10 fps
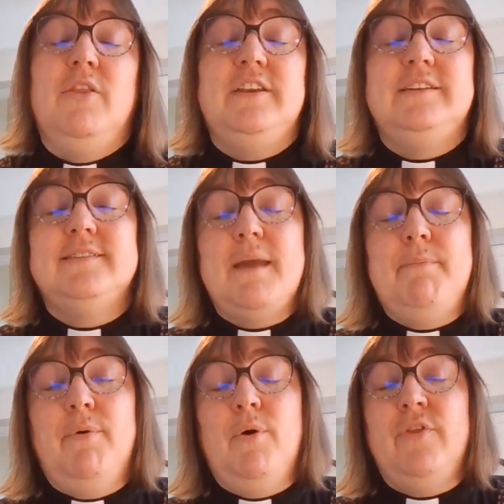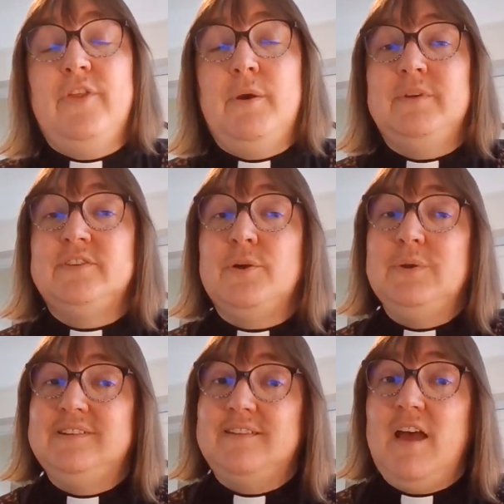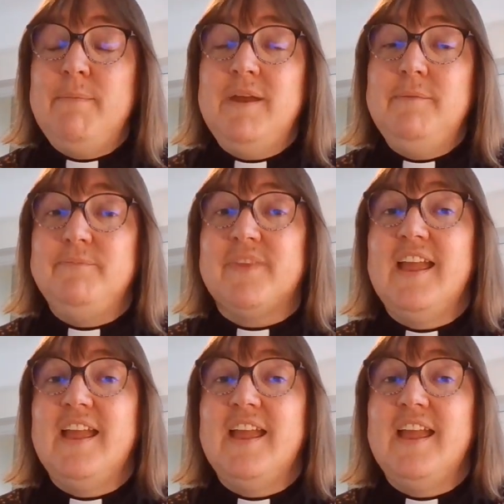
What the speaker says: The disciple that was called Simon,